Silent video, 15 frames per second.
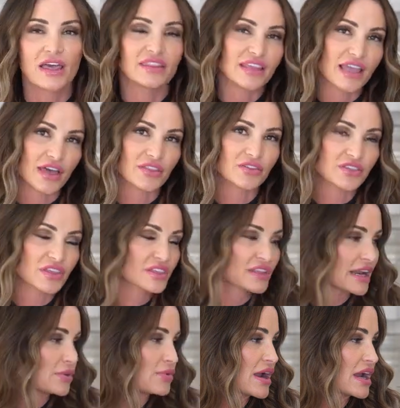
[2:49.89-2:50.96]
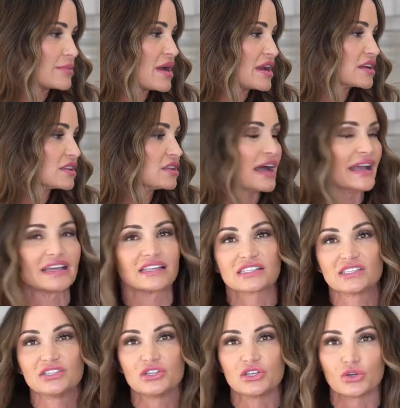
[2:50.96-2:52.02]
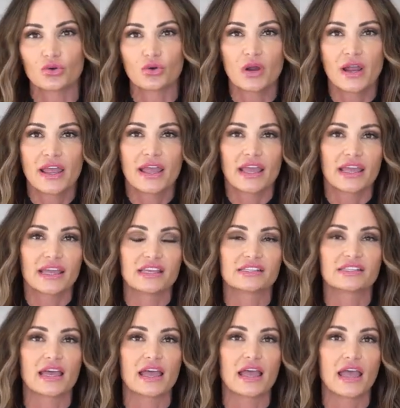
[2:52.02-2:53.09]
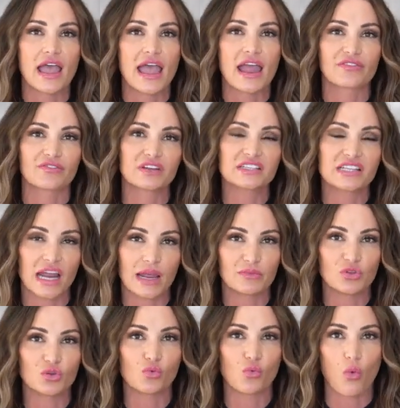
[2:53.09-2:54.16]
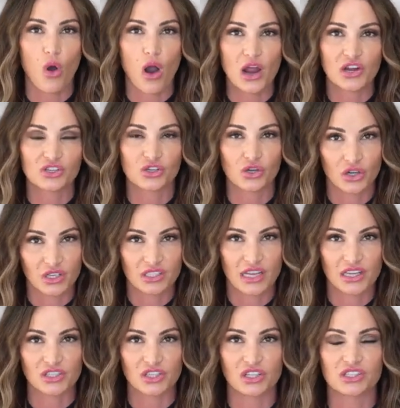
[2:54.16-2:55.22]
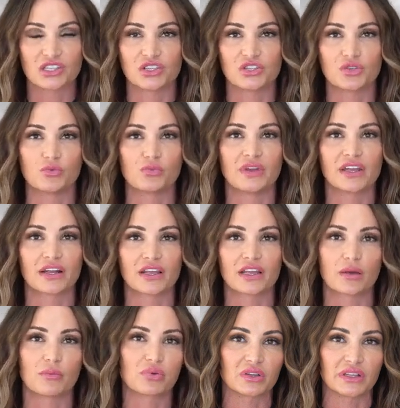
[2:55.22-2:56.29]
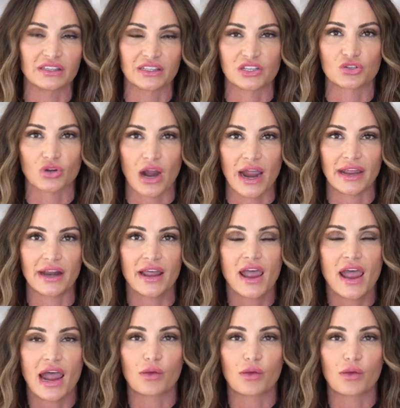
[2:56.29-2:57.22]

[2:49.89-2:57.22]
The other thing that I recommend clients do is every time you wash your extensions and you get it completely dried,